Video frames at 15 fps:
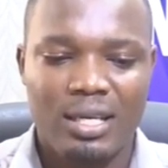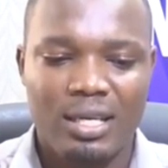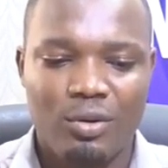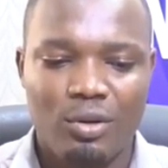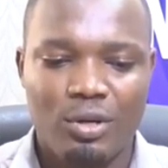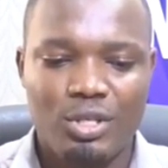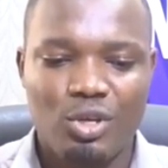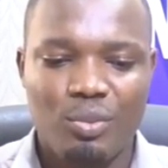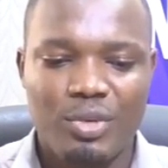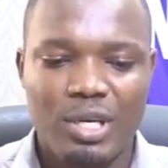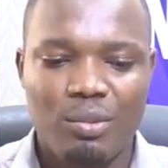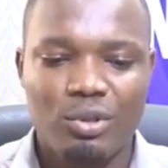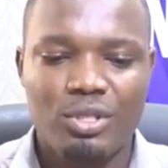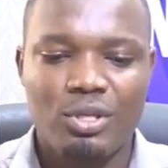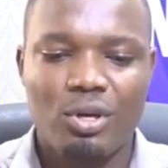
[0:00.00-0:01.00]
They will also be
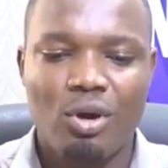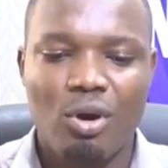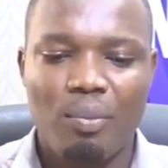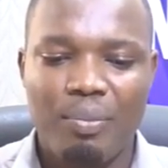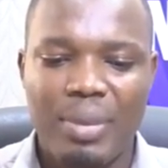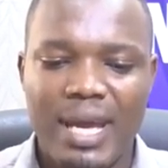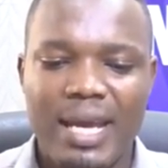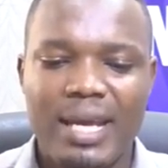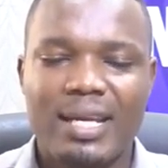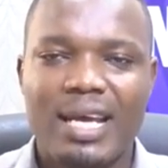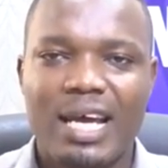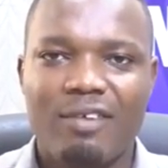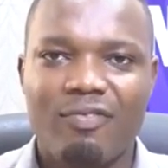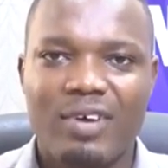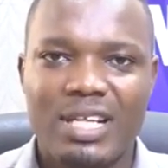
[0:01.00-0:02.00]
able to compare the
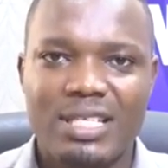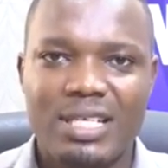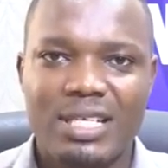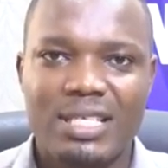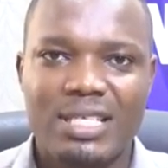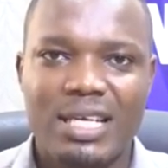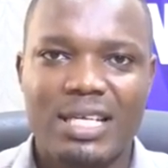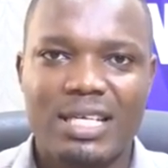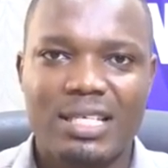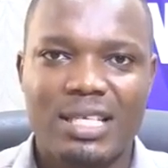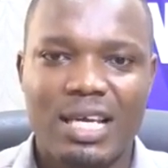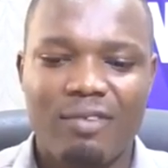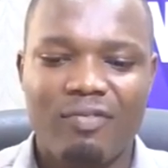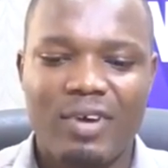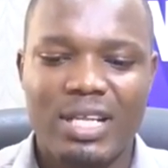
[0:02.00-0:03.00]
advantages and
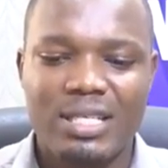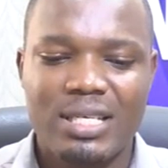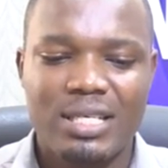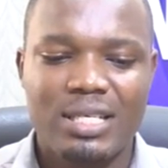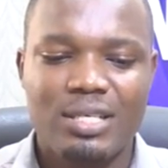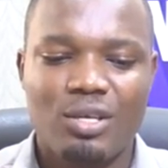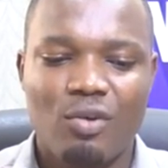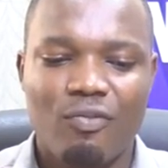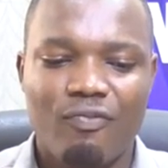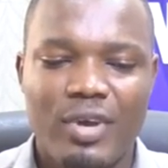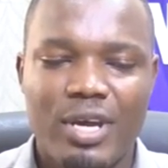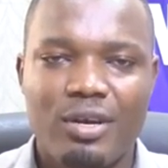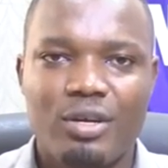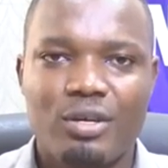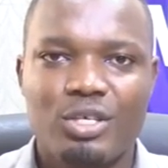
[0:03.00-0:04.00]
disadvantages of
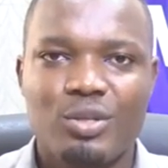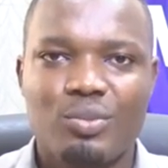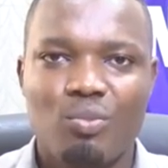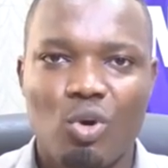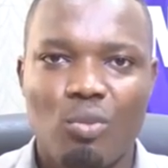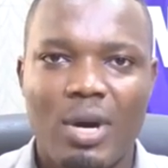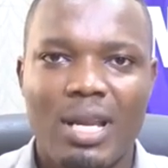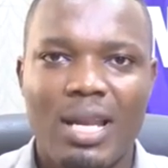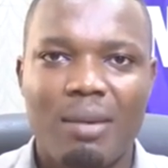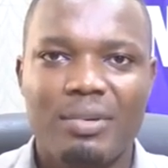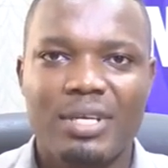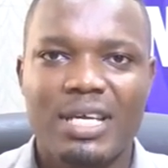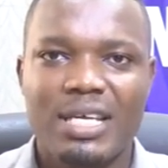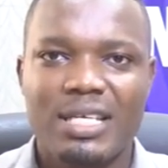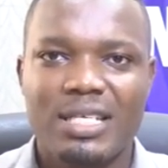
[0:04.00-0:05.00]
various mobile
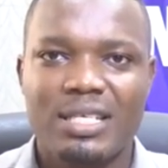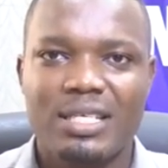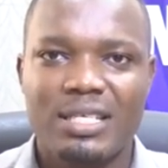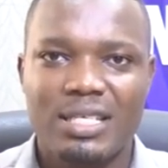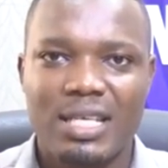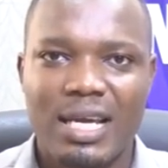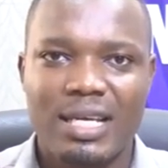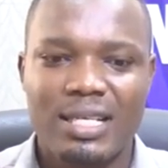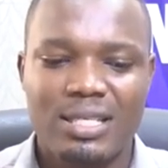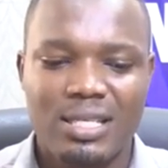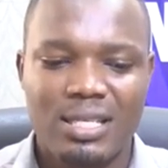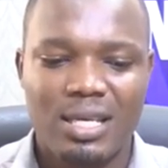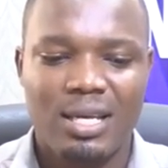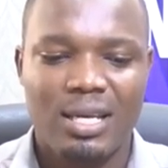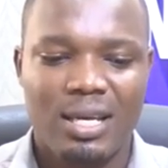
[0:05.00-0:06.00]
application designs.